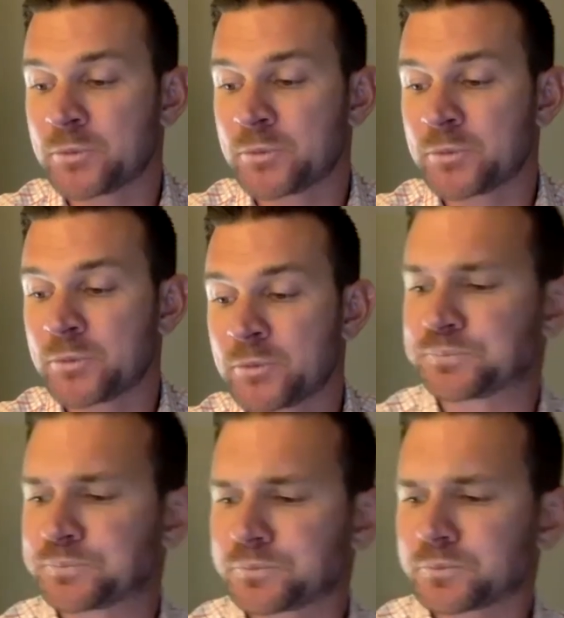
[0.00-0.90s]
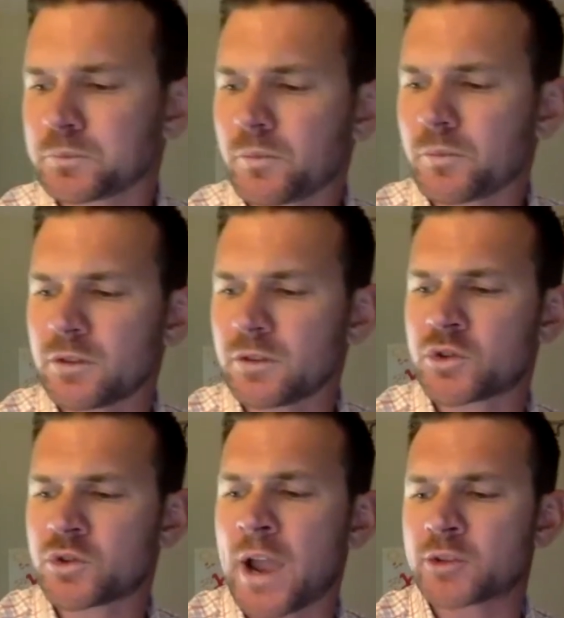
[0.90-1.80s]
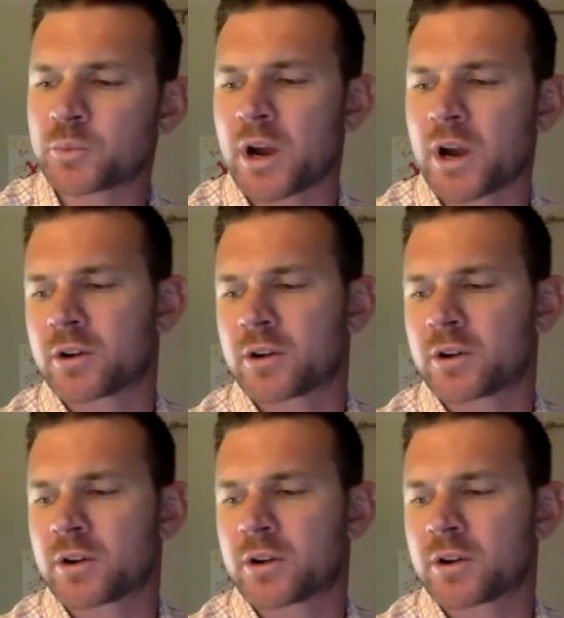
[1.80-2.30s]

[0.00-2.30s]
Prior to